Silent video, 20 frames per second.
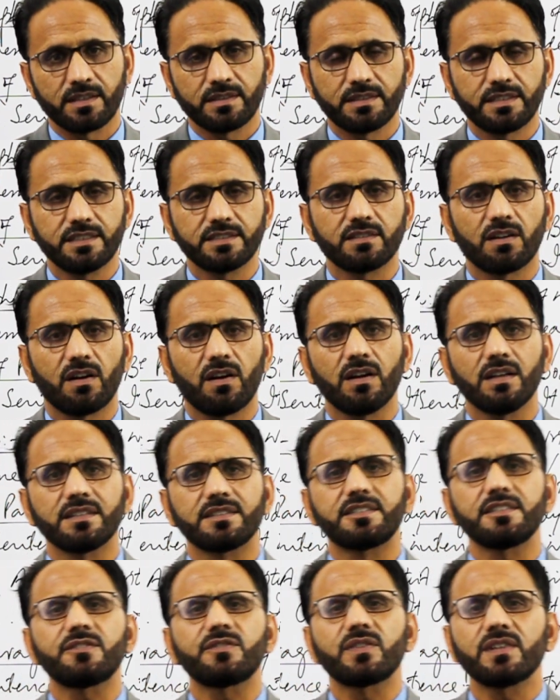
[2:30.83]
These are
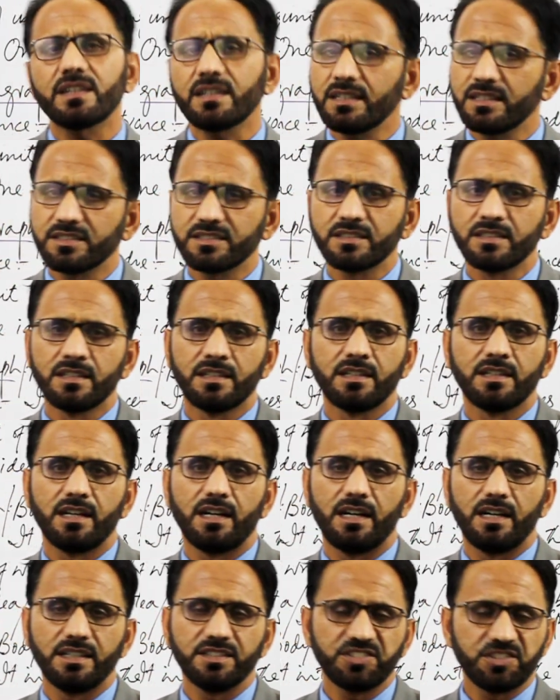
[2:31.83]
different
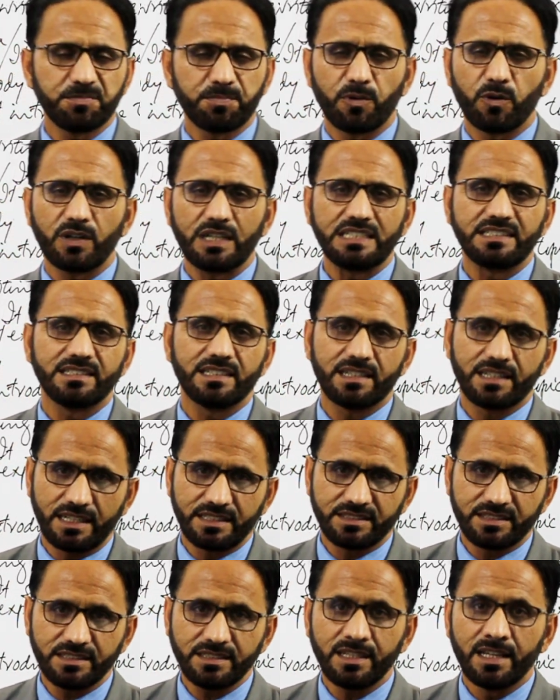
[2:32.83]
supporting
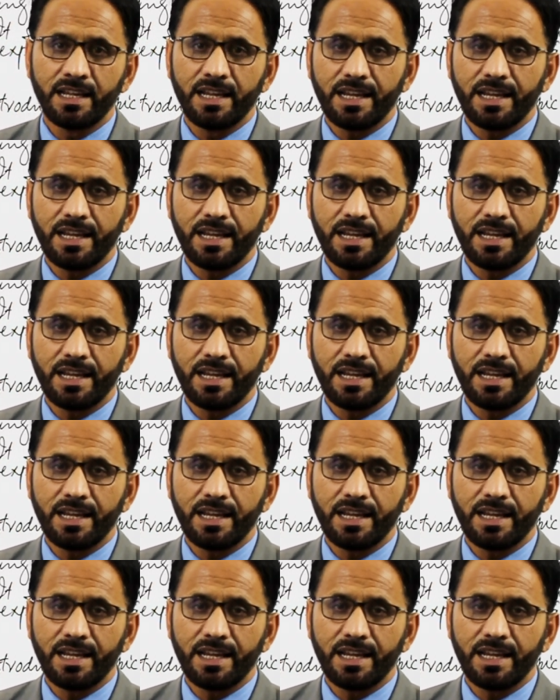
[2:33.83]
sentences